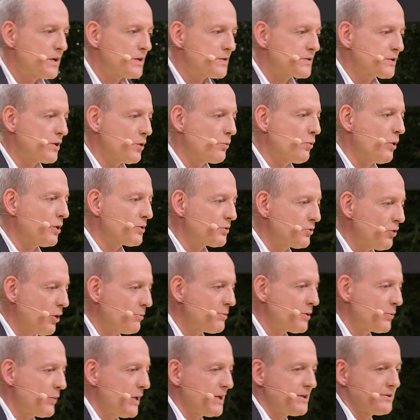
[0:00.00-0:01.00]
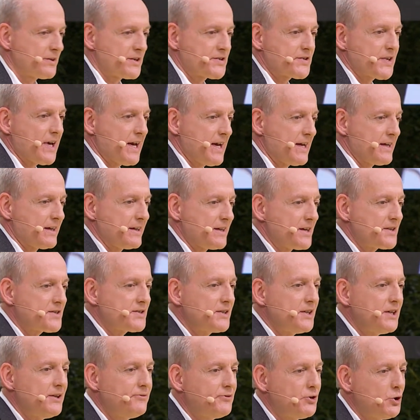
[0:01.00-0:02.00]
So what Norbert Wiener is saying
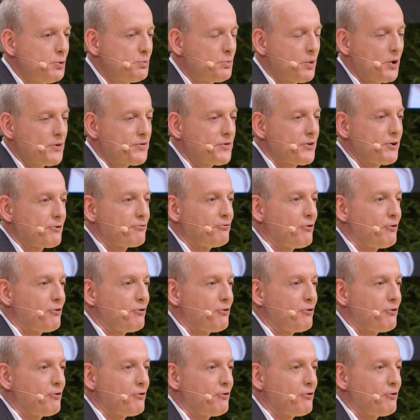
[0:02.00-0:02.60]
is, if you put the